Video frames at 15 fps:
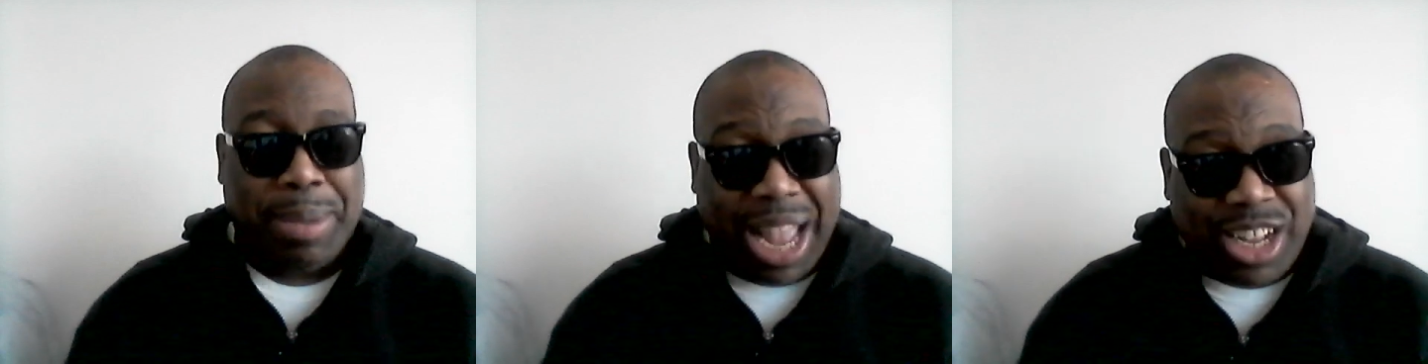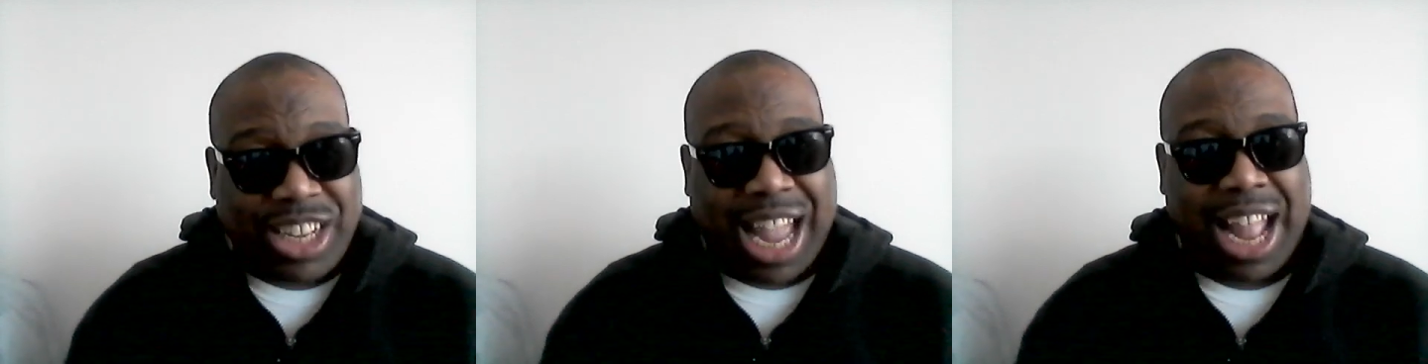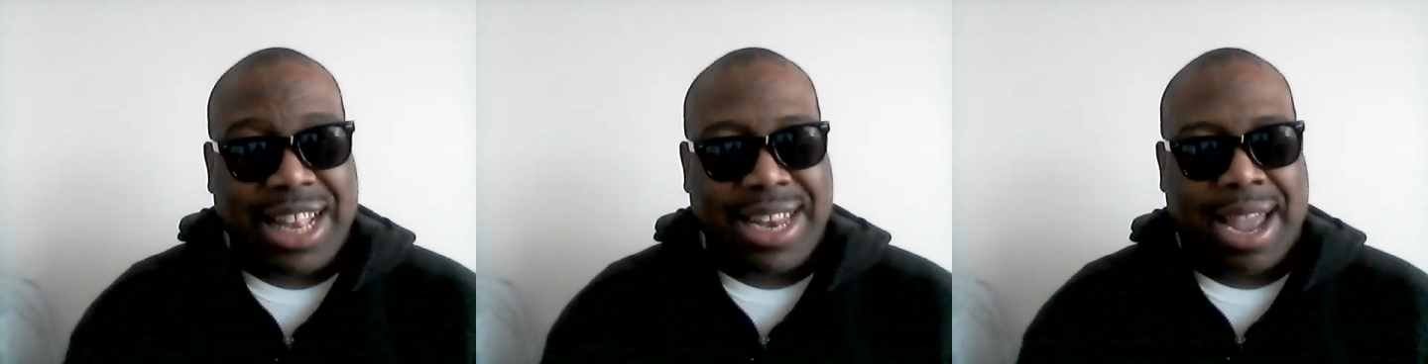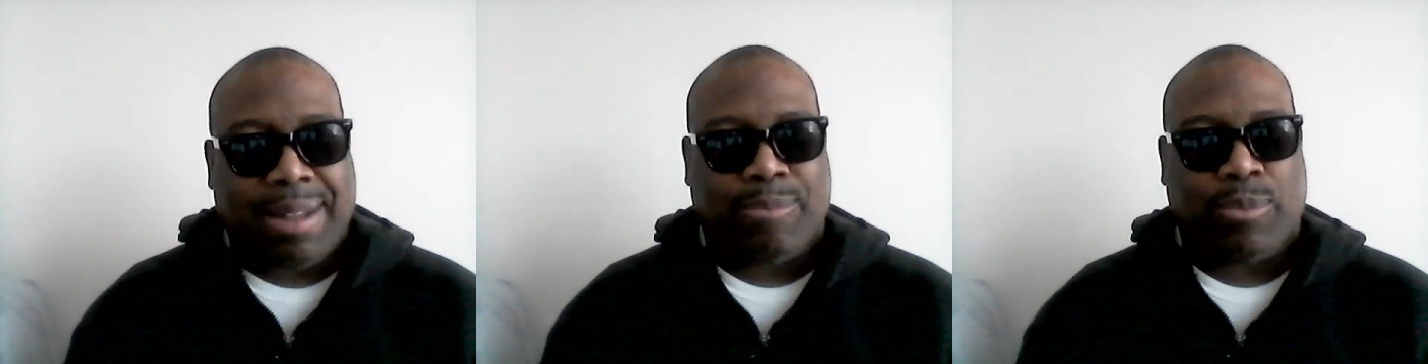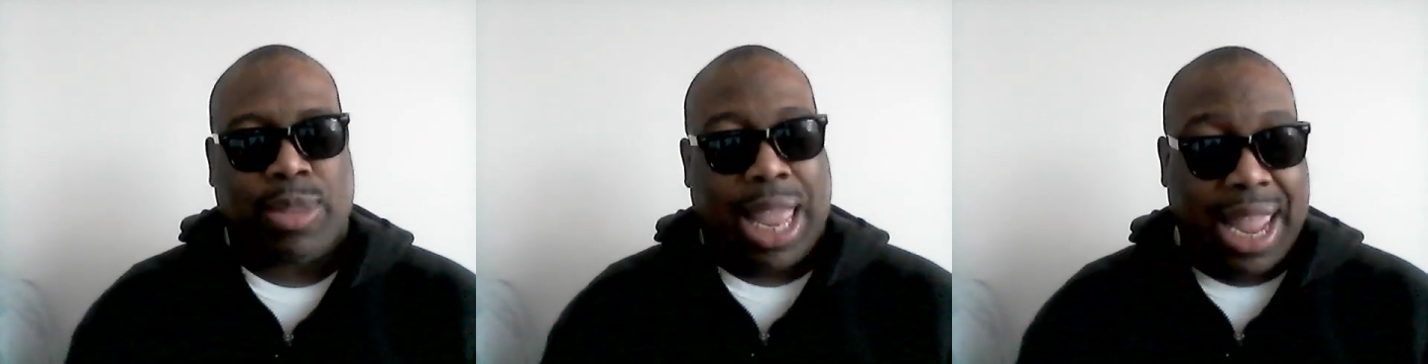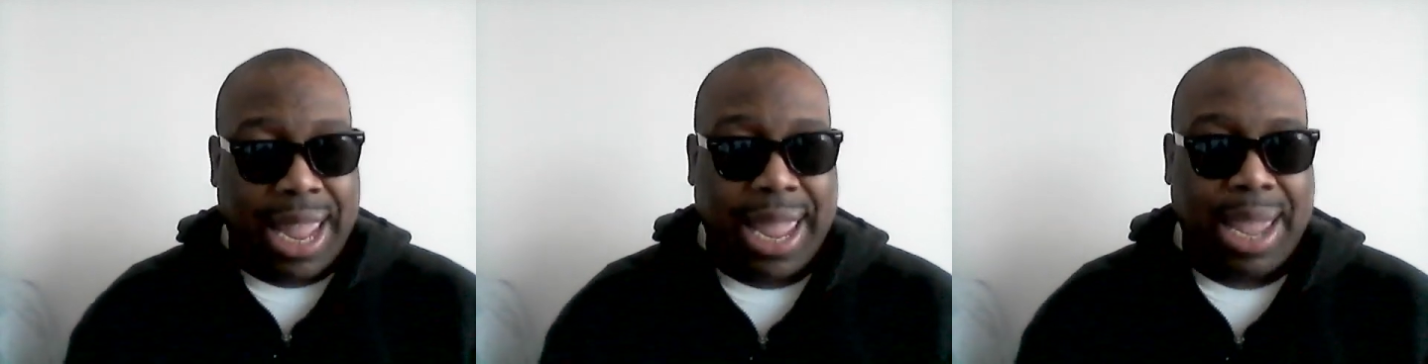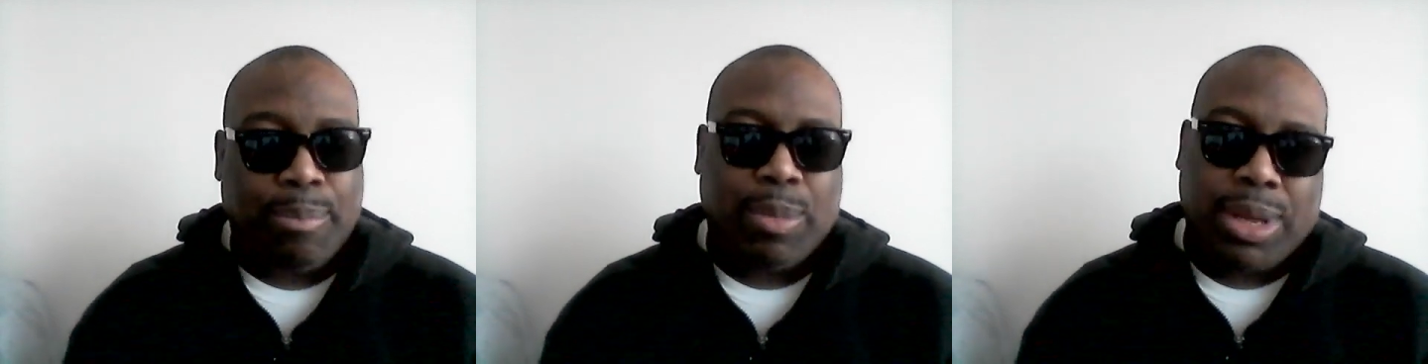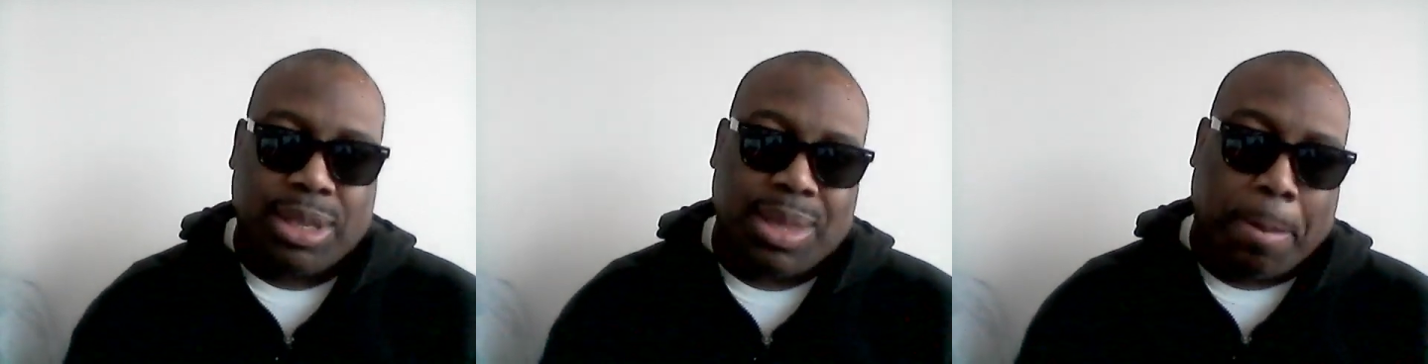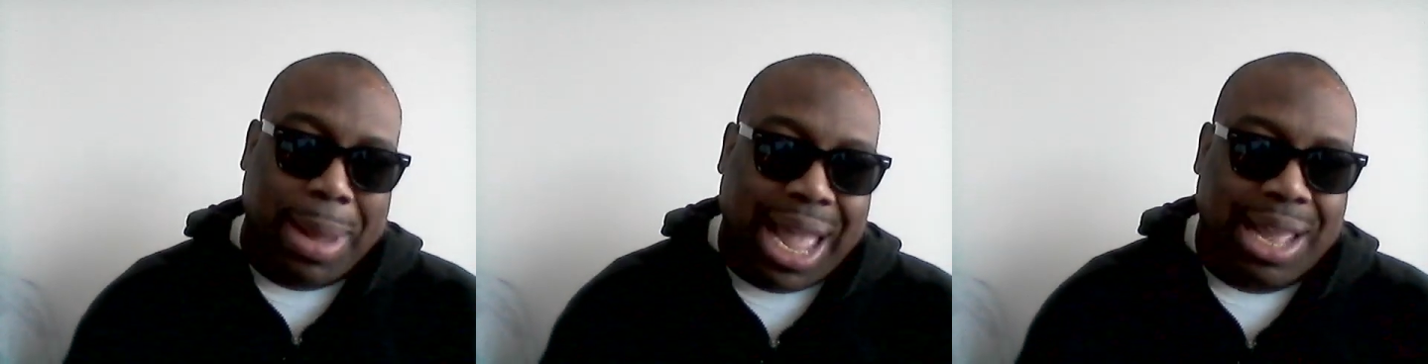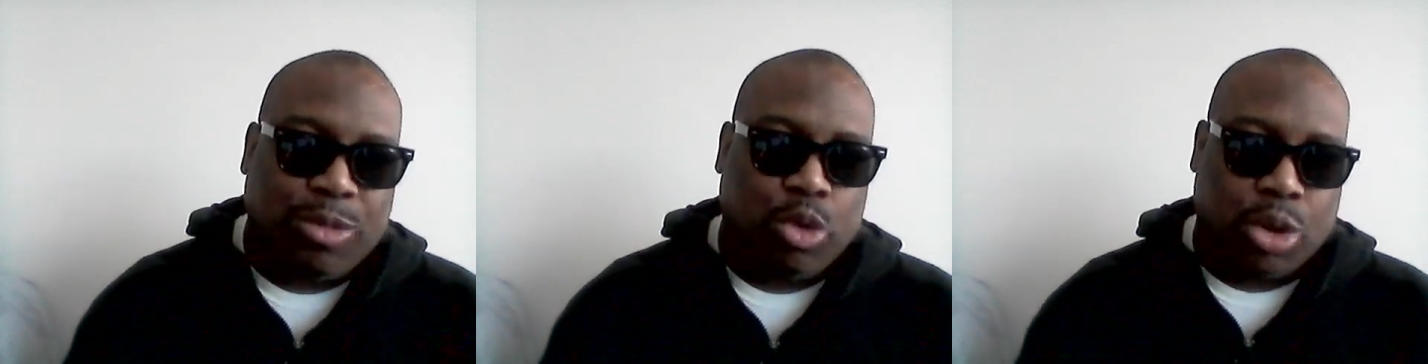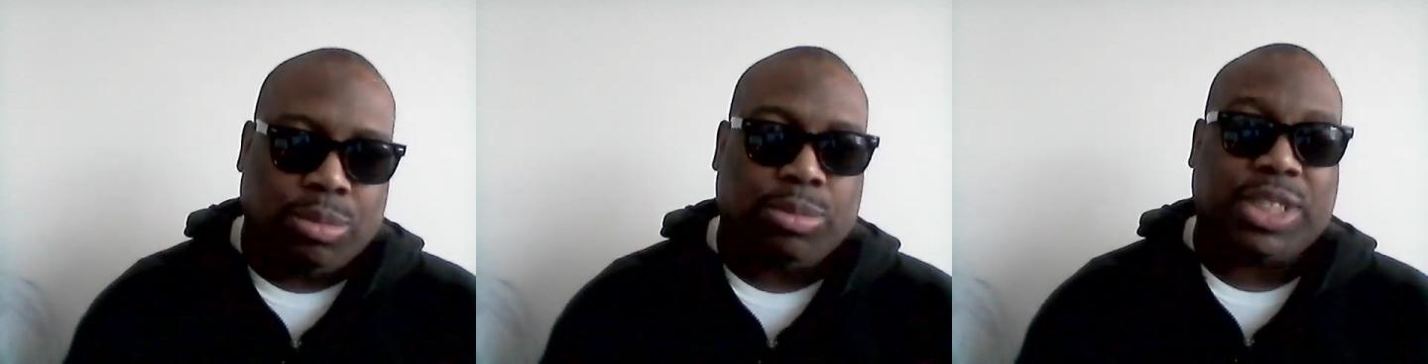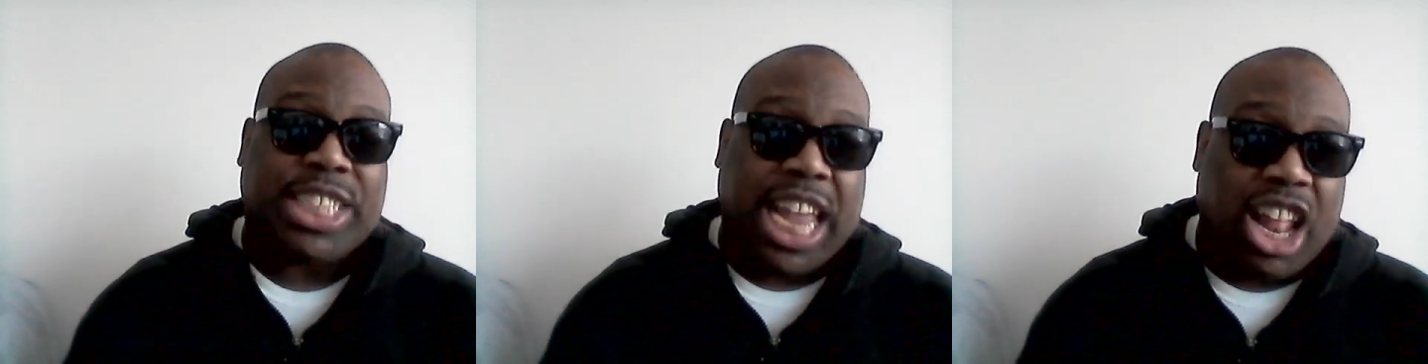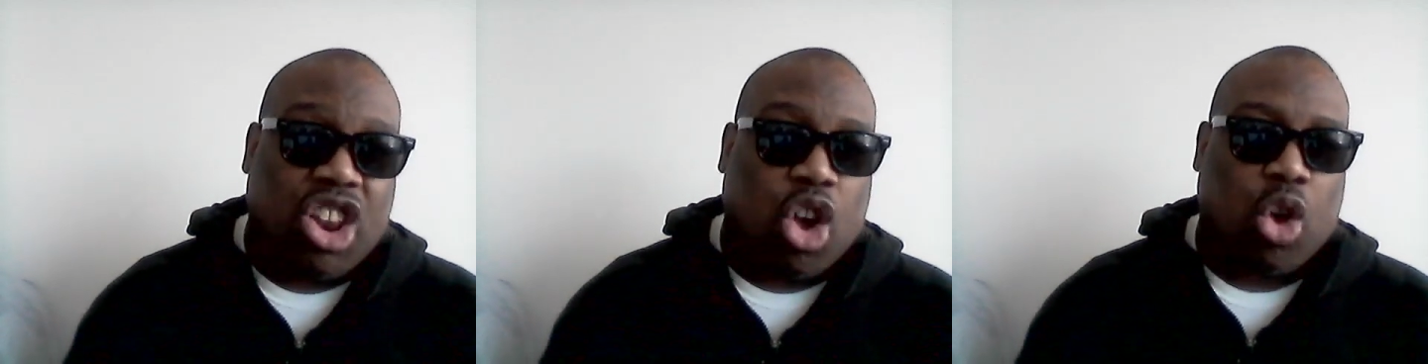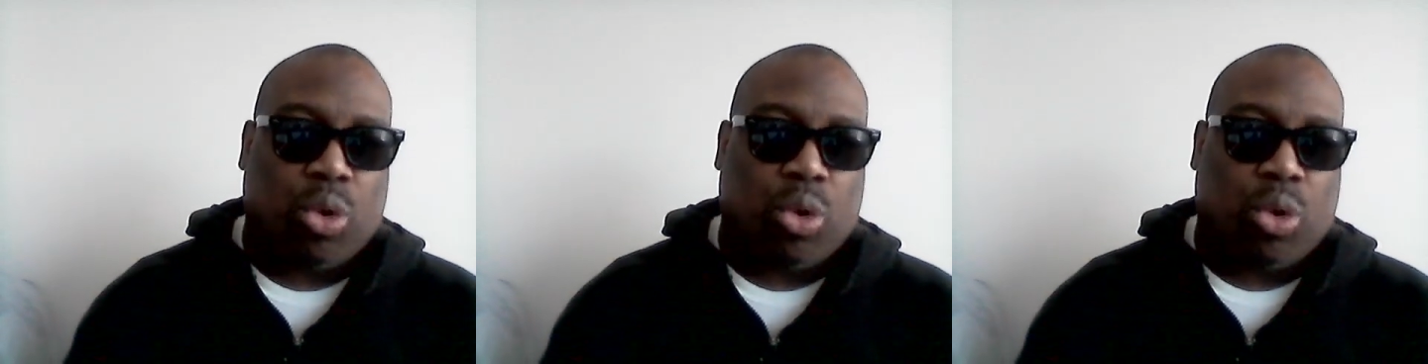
icon to connect with my YouTube channel.